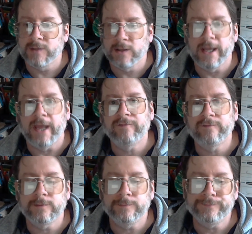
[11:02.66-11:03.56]
the
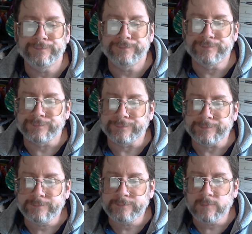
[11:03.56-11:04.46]
left
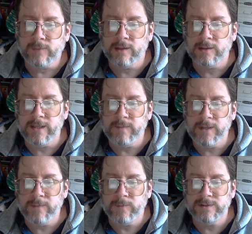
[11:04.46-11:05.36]
that lead
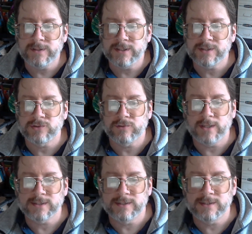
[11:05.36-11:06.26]
people to
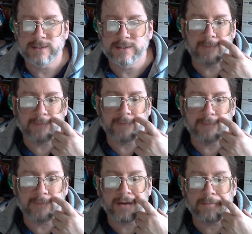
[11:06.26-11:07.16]
distrust nearly
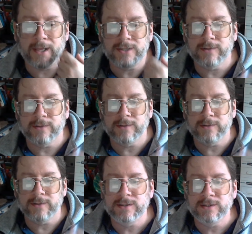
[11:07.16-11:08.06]
every major
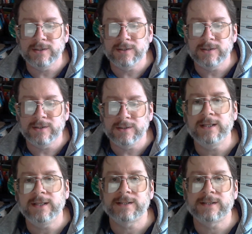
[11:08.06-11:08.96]
institution in
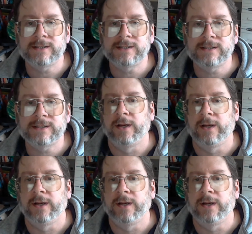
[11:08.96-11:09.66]
this country.